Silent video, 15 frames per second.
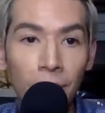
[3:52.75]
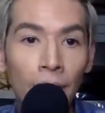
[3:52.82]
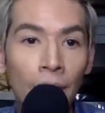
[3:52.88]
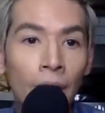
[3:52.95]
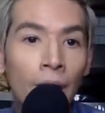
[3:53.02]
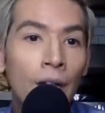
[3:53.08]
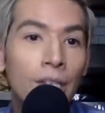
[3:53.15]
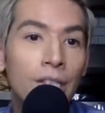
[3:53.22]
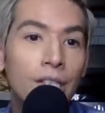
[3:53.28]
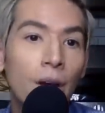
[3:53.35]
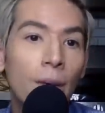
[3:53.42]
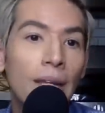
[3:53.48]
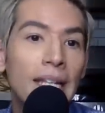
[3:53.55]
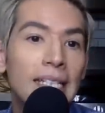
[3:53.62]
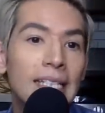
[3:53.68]
So he
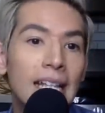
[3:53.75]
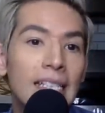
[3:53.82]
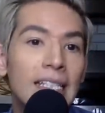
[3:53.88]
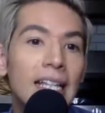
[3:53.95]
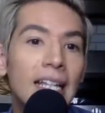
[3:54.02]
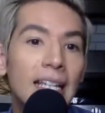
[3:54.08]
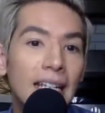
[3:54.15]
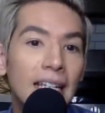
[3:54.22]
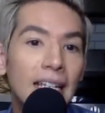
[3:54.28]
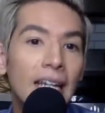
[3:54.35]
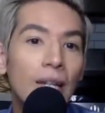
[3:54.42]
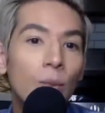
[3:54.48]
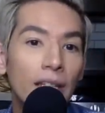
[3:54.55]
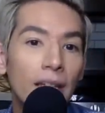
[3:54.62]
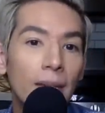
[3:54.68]
says that he and
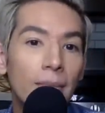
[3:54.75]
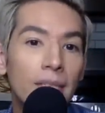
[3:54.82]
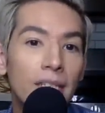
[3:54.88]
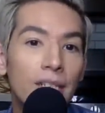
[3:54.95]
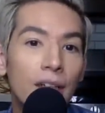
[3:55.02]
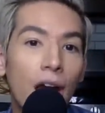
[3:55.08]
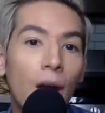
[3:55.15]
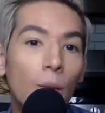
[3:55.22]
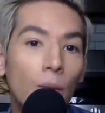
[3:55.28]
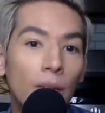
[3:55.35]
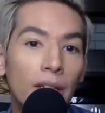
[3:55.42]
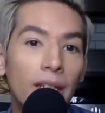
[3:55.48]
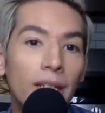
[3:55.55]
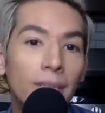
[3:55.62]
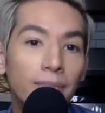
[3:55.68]
William did not
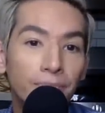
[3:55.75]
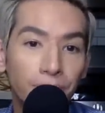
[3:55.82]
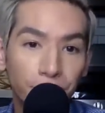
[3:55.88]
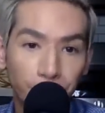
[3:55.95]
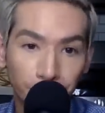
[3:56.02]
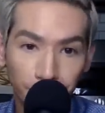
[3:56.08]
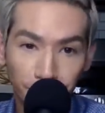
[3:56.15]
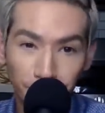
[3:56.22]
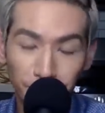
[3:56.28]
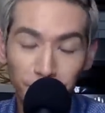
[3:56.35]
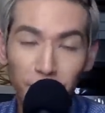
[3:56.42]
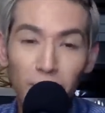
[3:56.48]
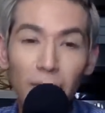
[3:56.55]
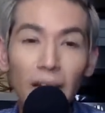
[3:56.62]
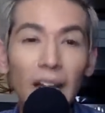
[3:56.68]
really
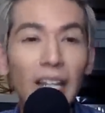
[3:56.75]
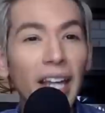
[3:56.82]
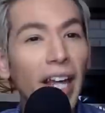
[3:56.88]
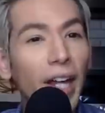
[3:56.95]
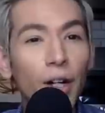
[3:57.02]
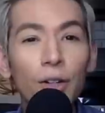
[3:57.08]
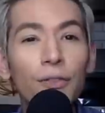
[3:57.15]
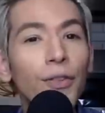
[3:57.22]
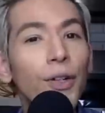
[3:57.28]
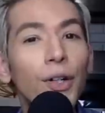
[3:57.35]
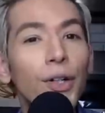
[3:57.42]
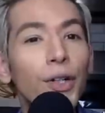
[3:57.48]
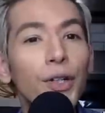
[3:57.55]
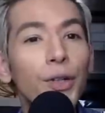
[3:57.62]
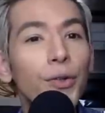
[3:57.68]
care for
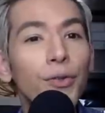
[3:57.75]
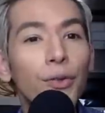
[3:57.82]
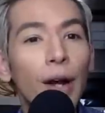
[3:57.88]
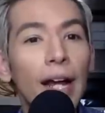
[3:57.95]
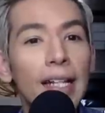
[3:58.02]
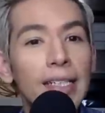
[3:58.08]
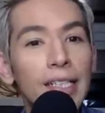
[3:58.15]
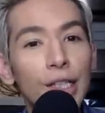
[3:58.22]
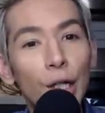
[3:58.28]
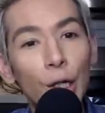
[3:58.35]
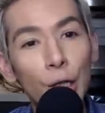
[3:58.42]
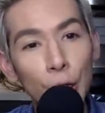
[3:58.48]
her new friend,